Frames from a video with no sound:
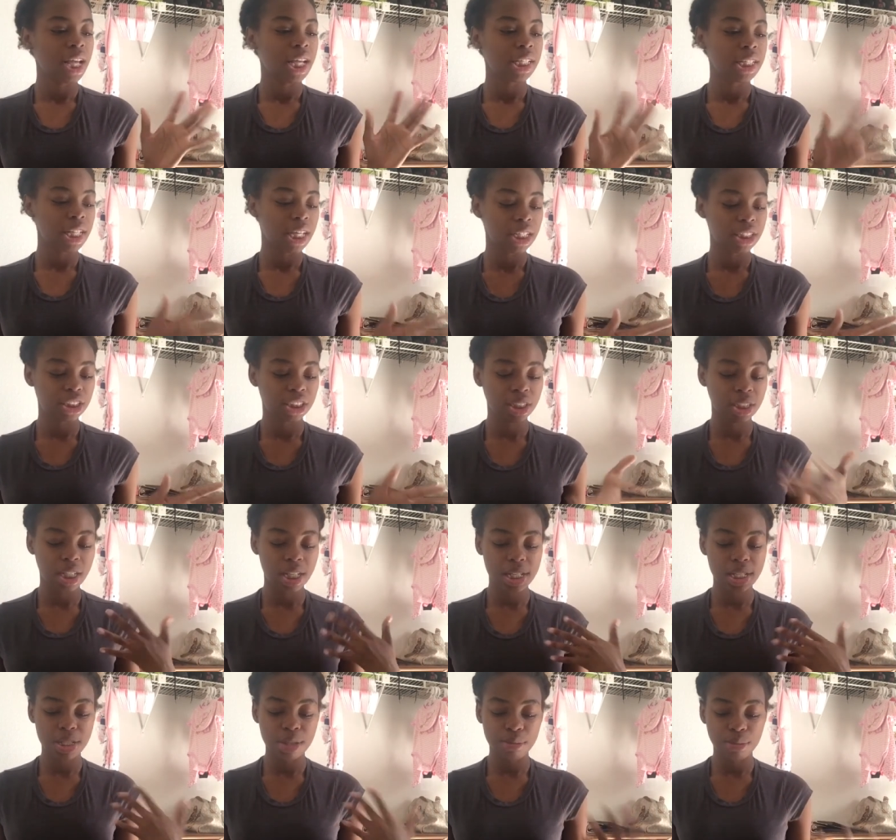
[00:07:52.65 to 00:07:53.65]
yeah she
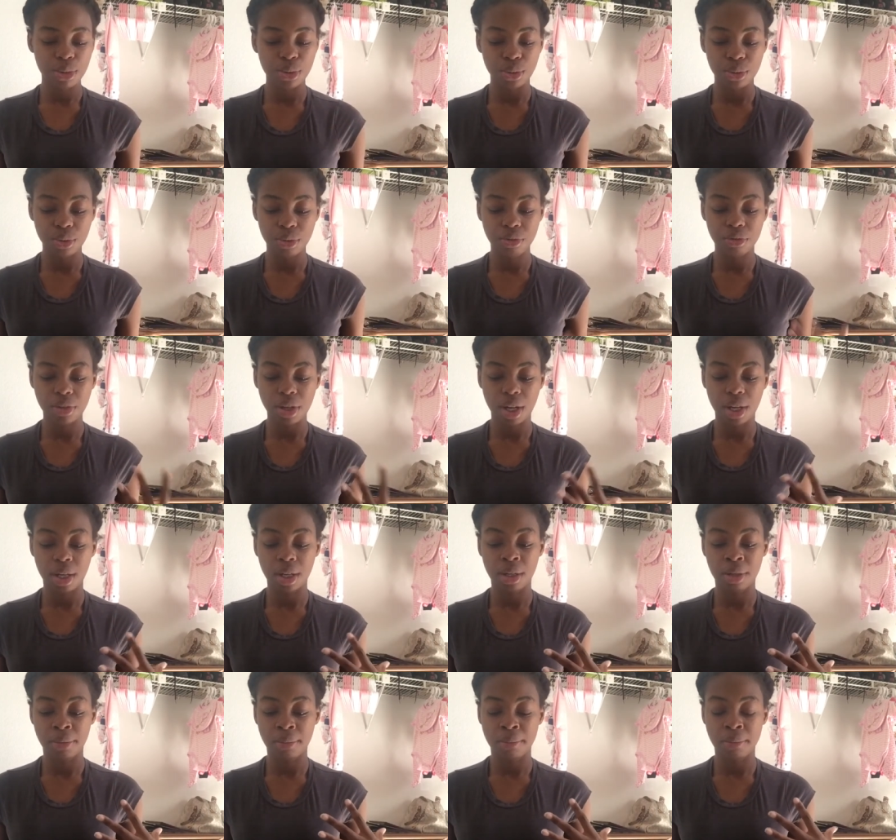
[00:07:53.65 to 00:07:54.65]
does move
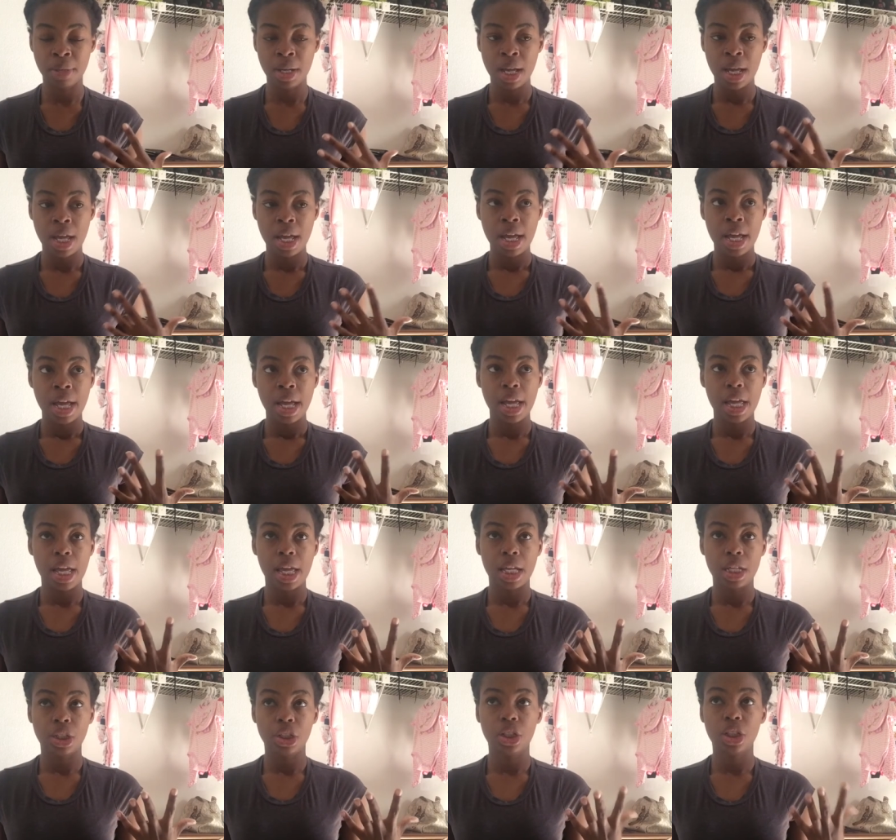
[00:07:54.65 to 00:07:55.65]
um
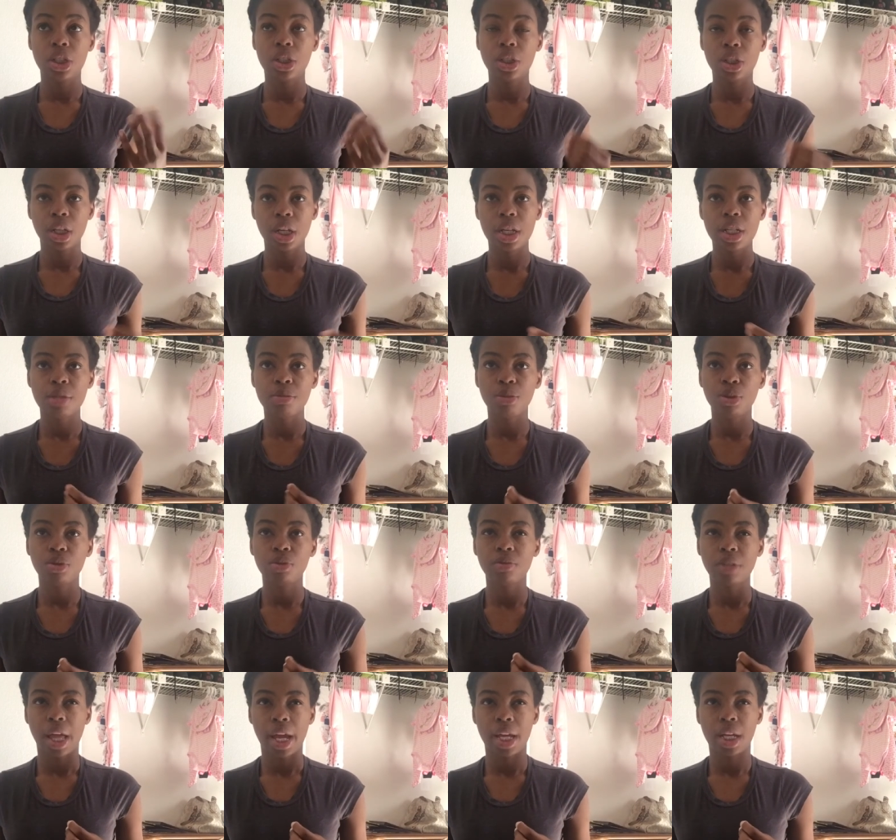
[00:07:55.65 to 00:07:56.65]
she does
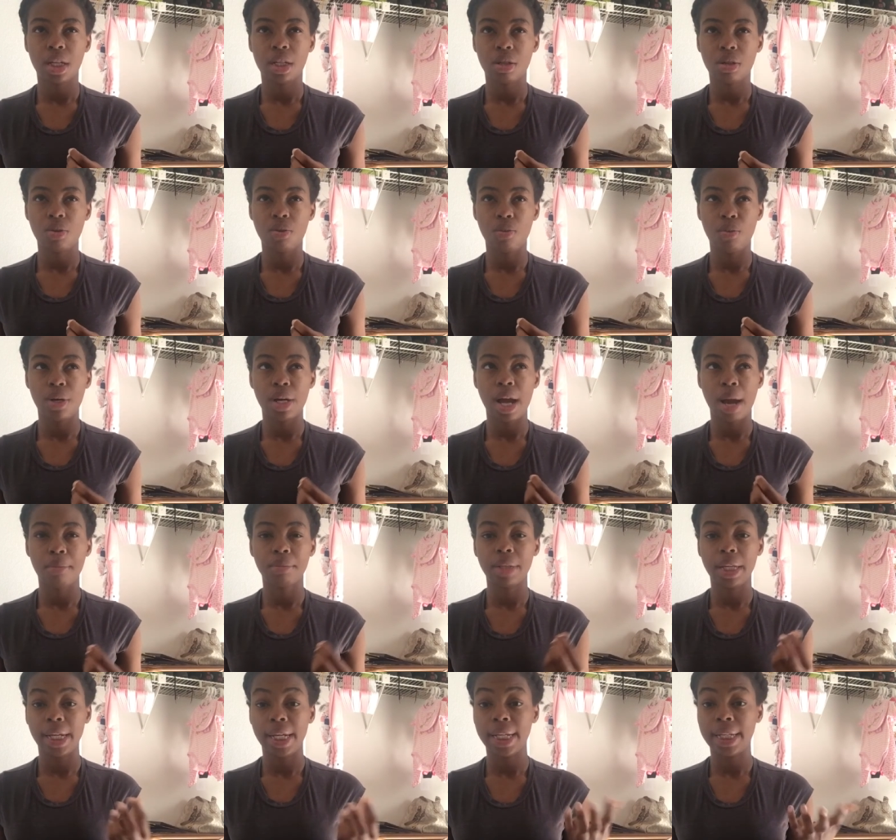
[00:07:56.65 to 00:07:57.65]
move like when
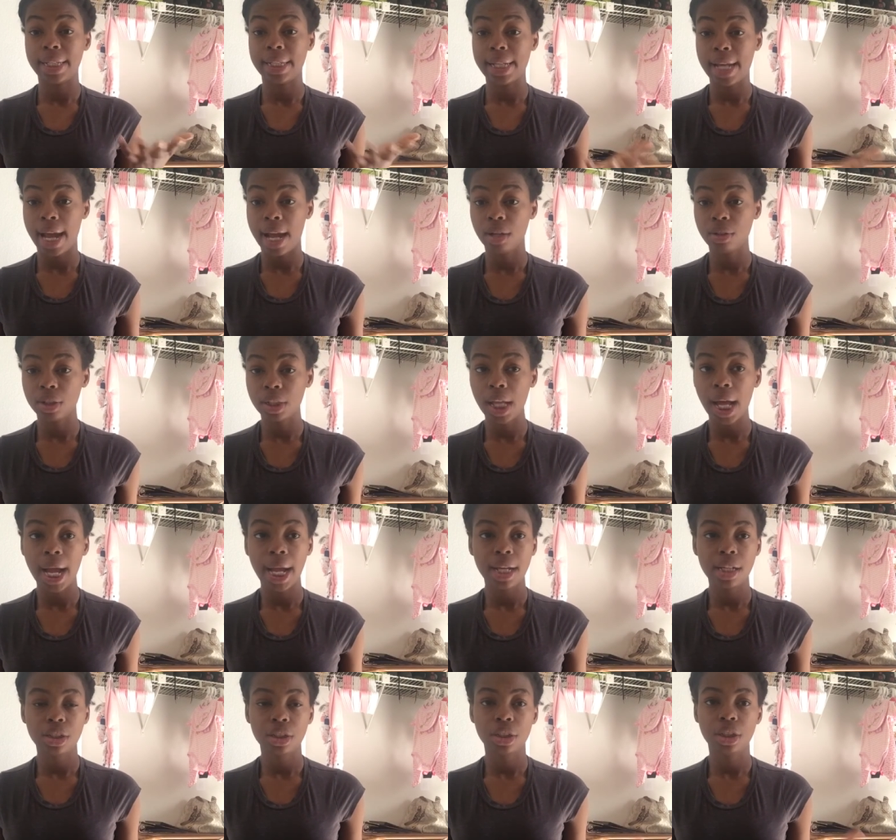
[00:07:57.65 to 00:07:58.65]
I'm laying down a
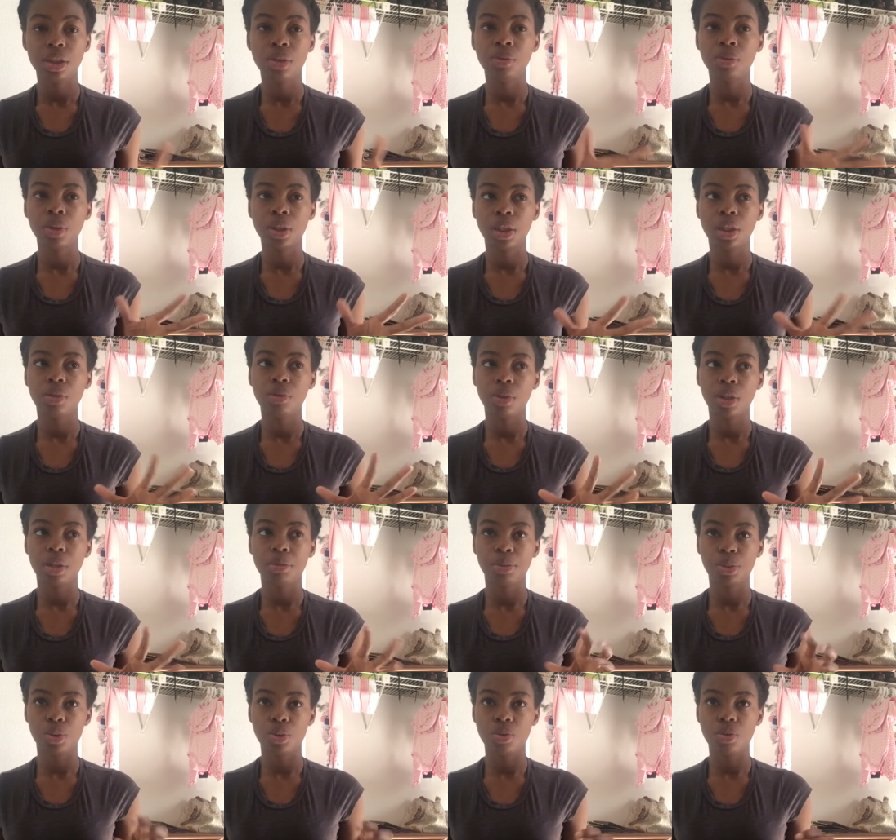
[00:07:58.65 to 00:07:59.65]
lot. She really, really
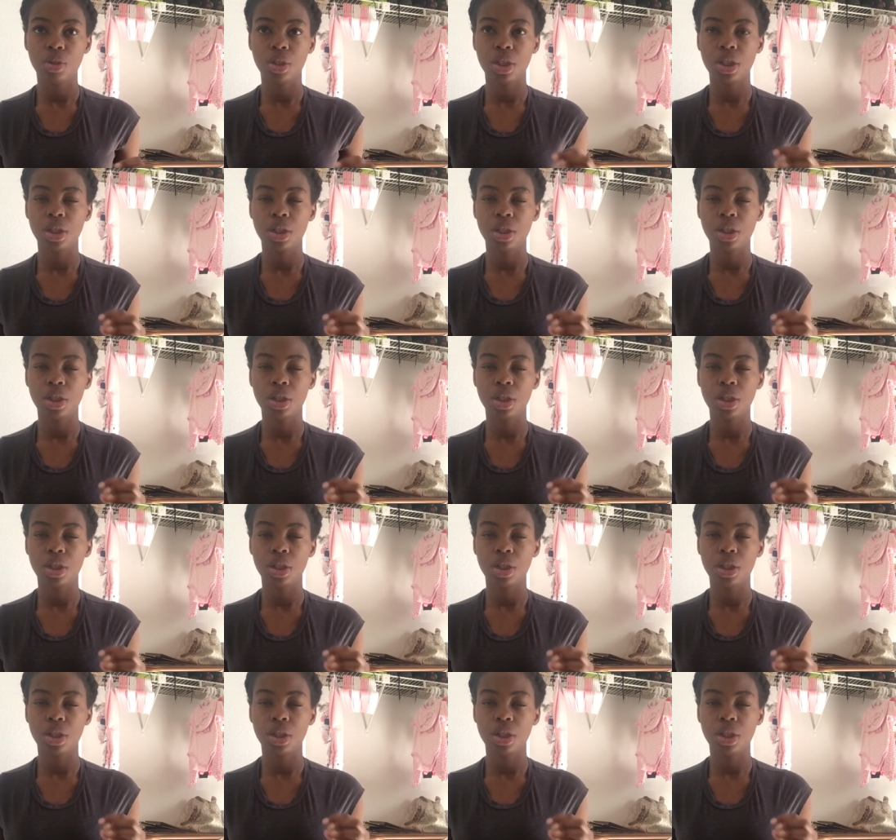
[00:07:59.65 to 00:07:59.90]
moves.